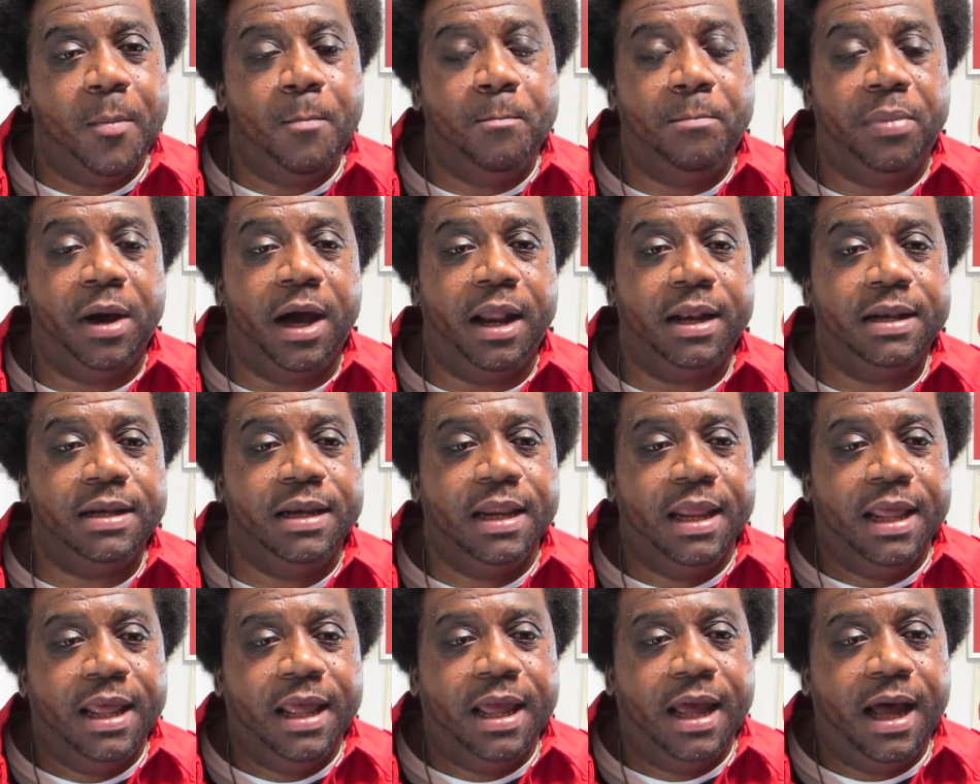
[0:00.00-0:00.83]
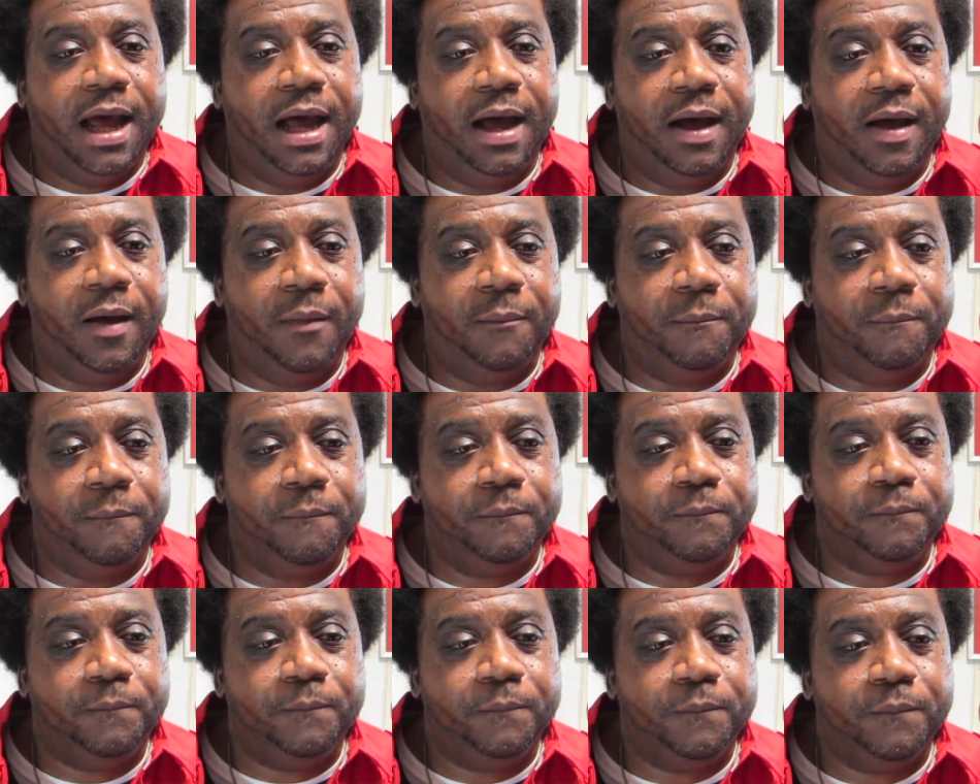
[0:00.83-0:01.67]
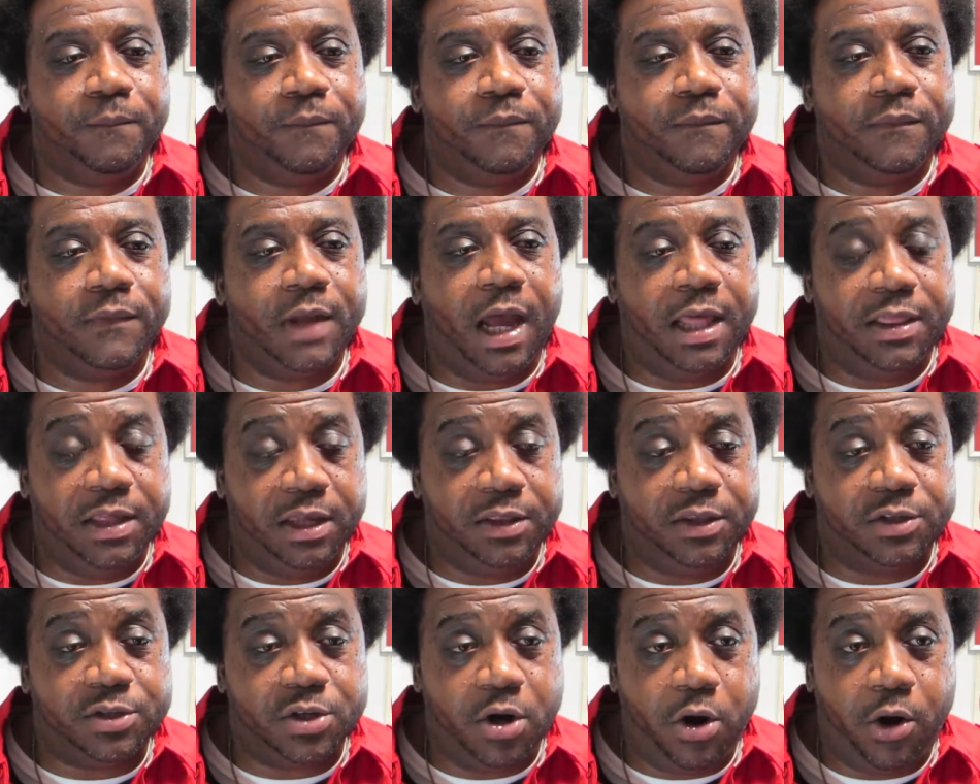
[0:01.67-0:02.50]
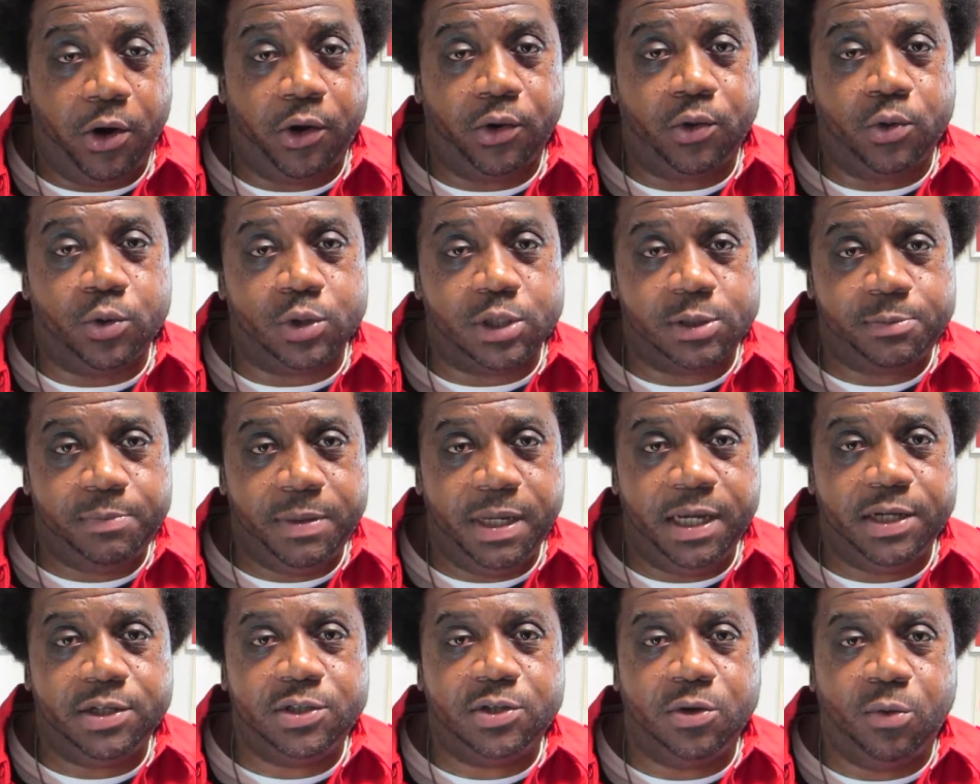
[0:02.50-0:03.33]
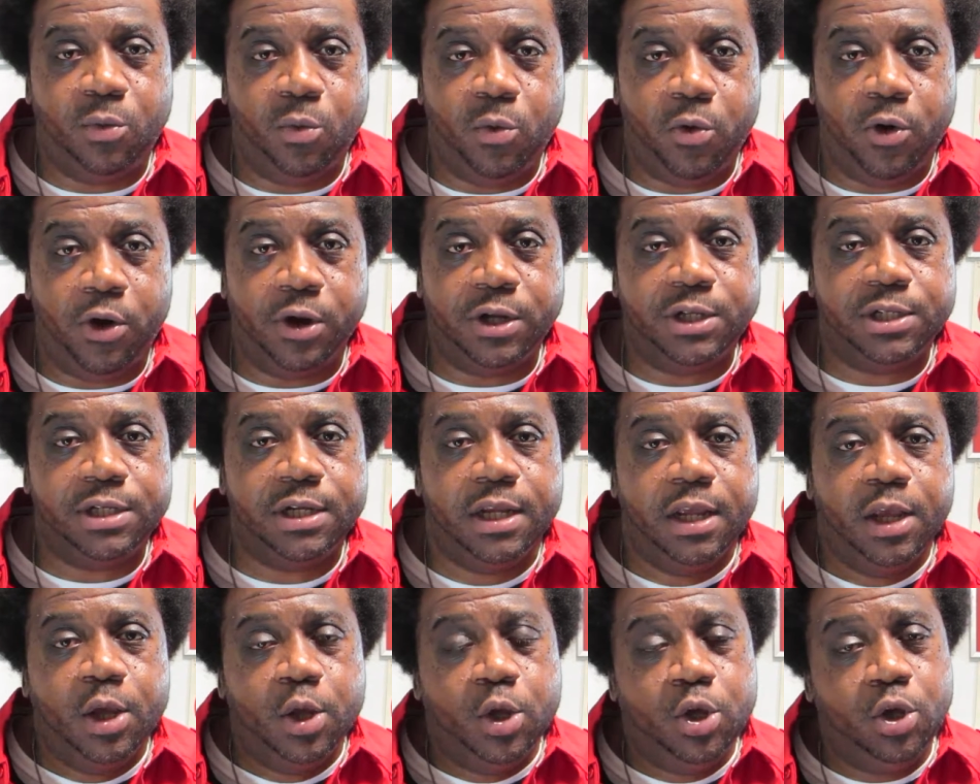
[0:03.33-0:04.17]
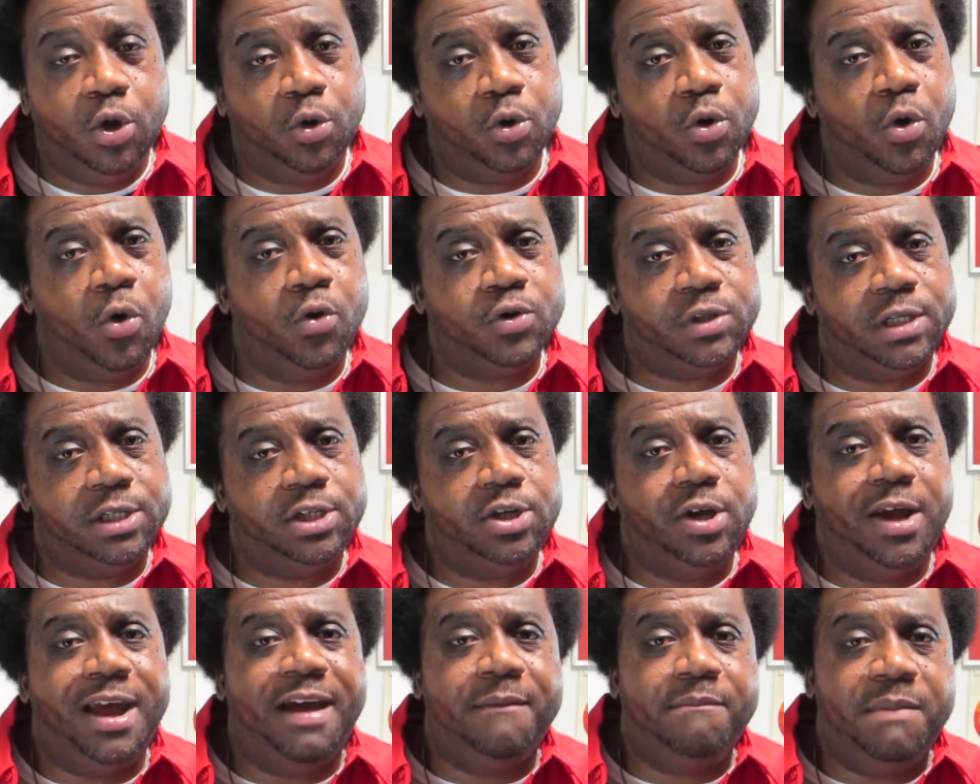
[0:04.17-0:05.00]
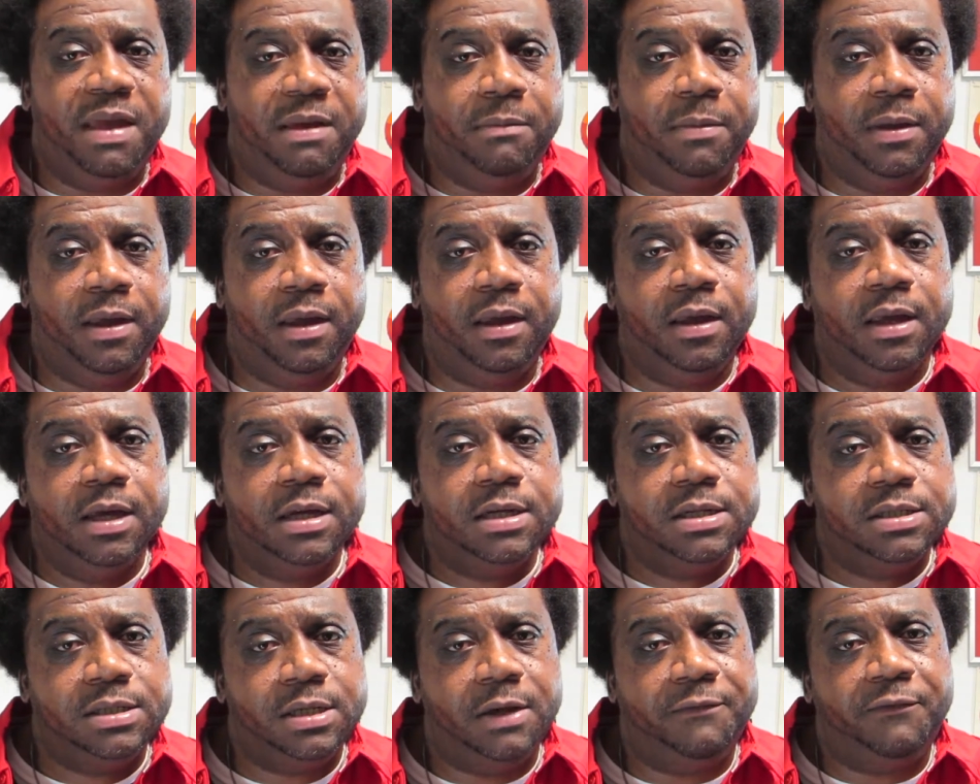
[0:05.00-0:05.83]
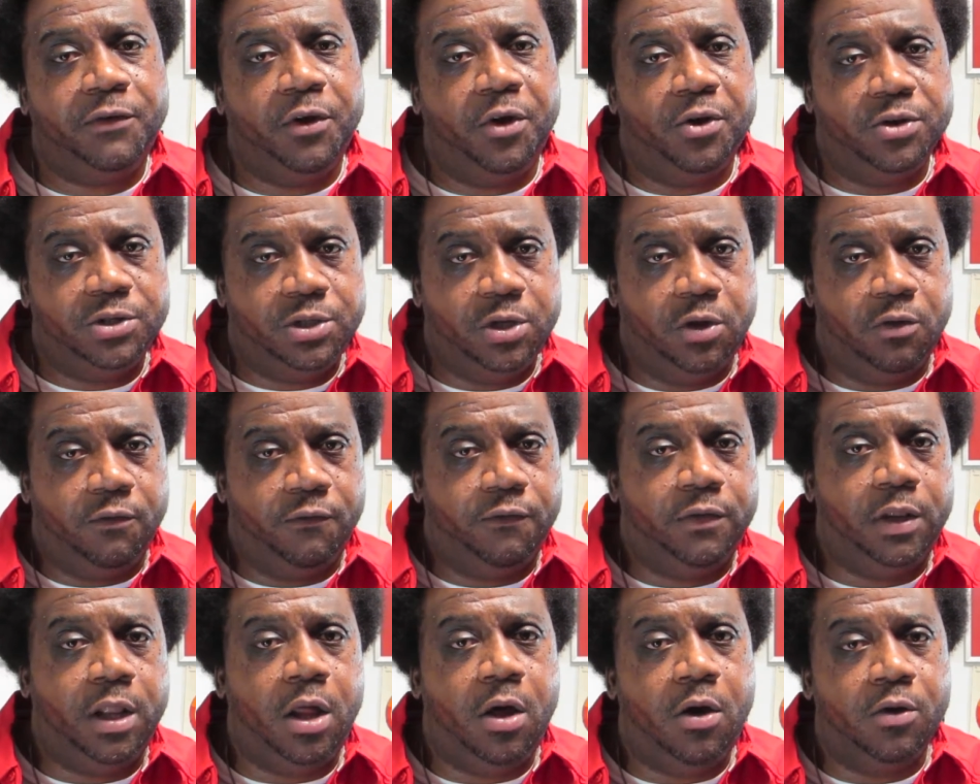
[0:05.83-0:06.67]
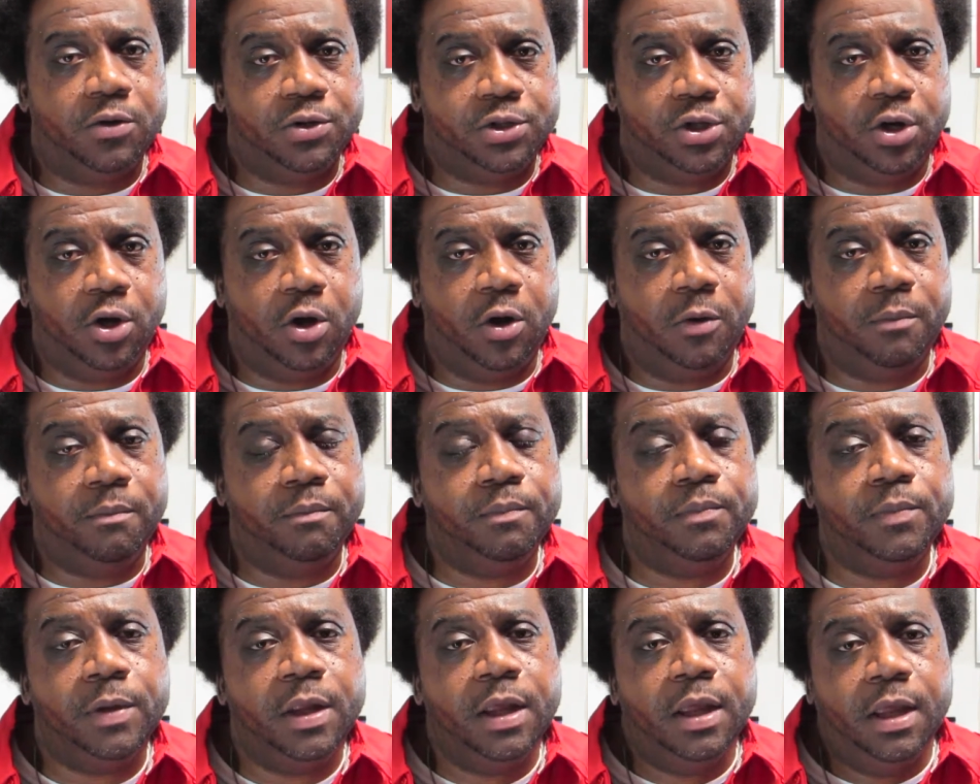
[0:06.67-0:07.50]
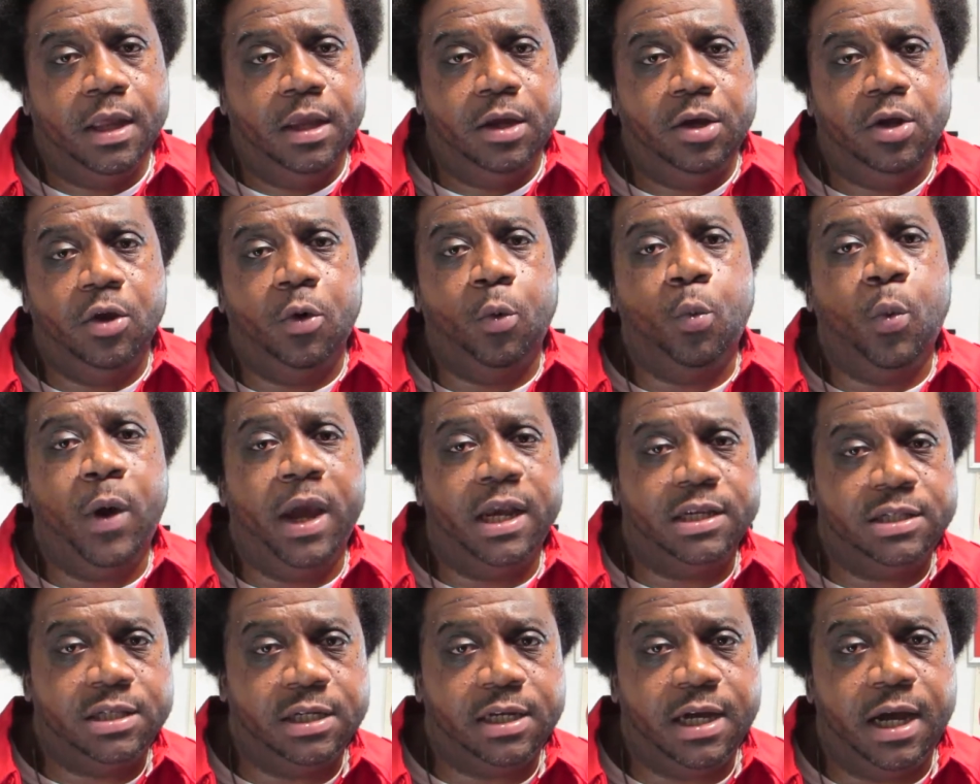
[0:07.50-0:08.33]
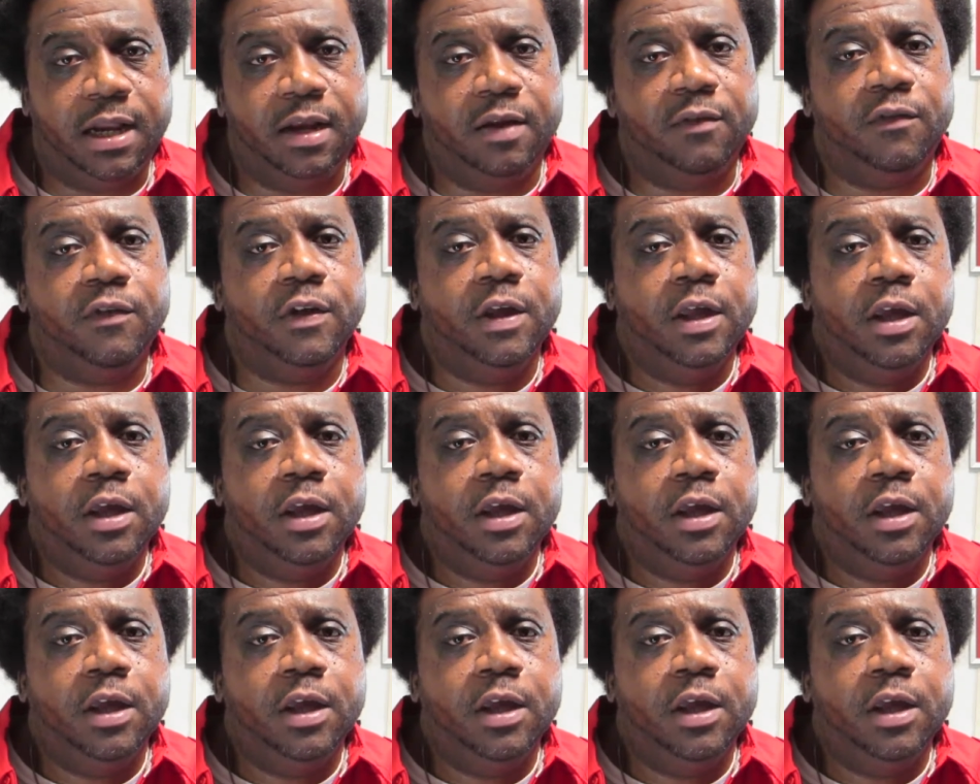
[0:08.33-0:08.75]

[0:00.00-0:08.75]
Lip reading: But I think this article speaks towards goals that you have maybe set for yourself long term, ways to kind of